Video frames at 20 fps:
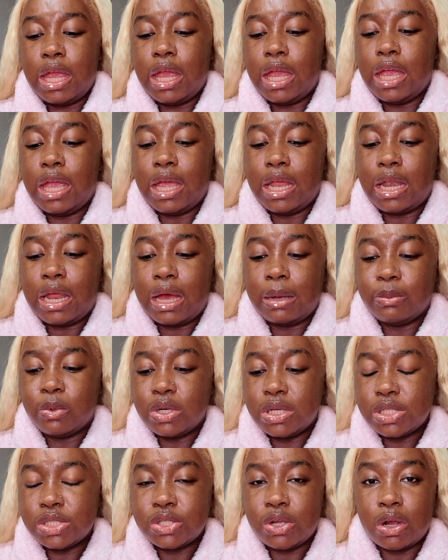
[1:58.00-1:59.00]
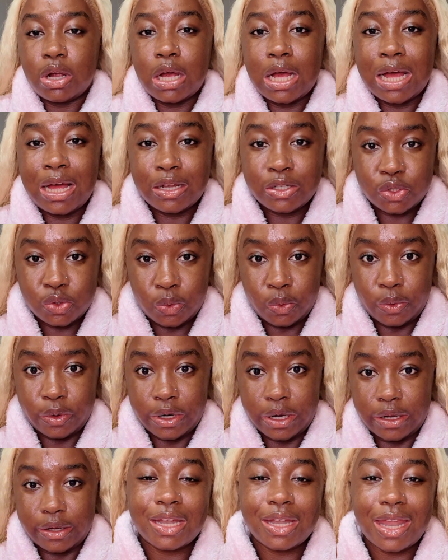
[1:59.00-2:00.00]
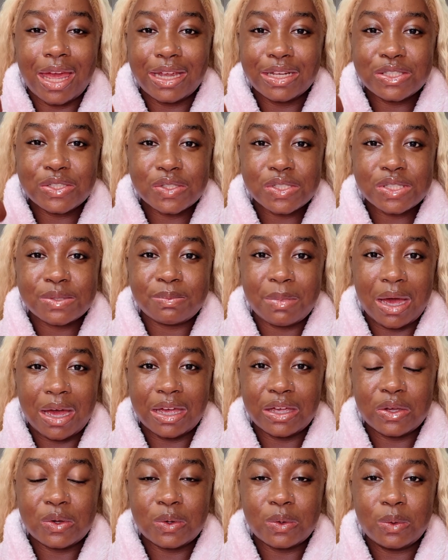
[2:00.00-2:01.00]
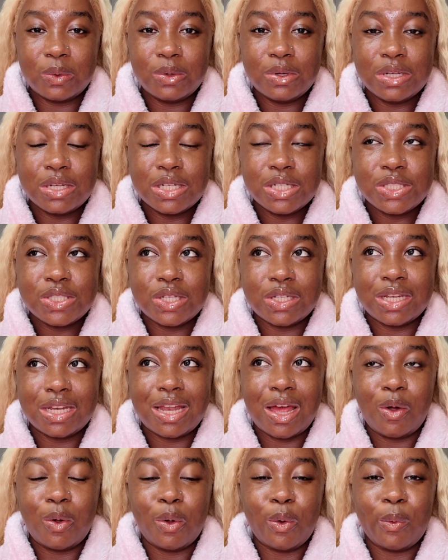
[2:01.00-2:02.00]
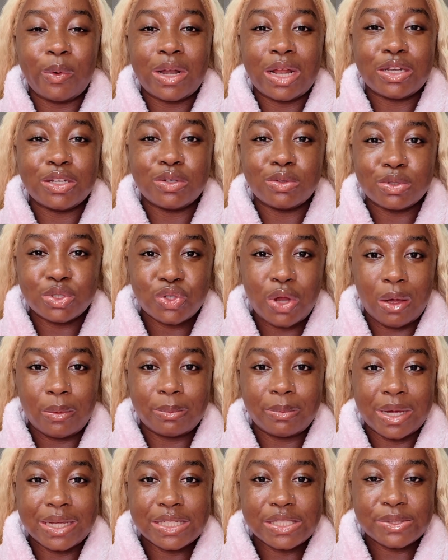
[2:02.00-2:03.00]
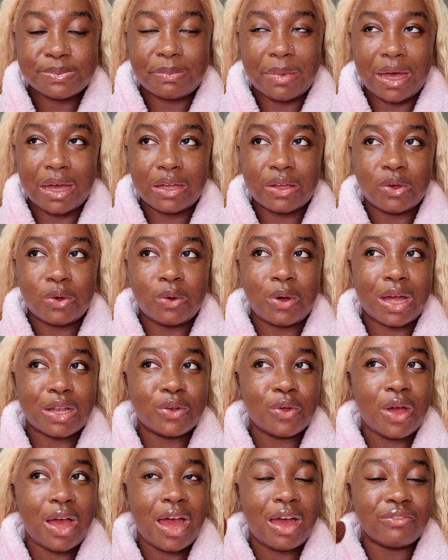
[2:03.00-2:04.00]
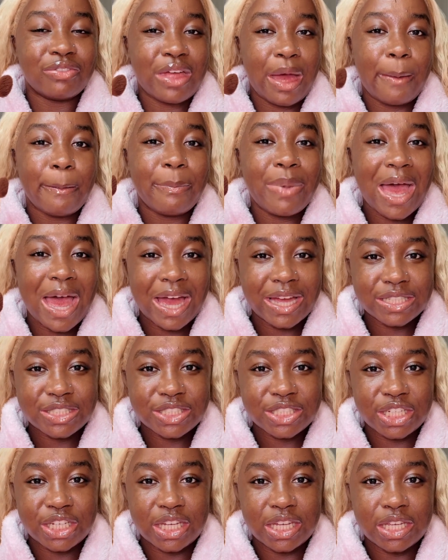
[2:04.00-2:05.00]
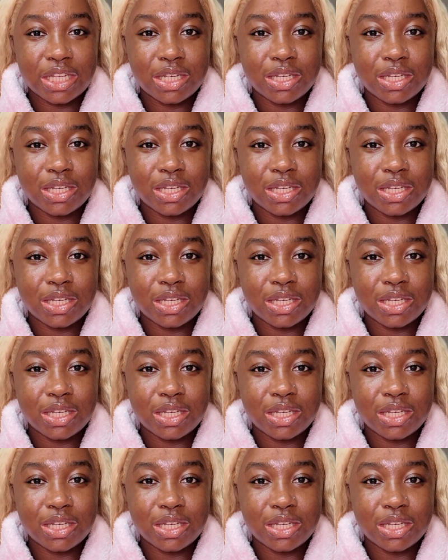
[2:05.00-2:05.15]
And I'm going to start contouring. I like to smile. So then that way when I do drop my smile, I don't have that patchy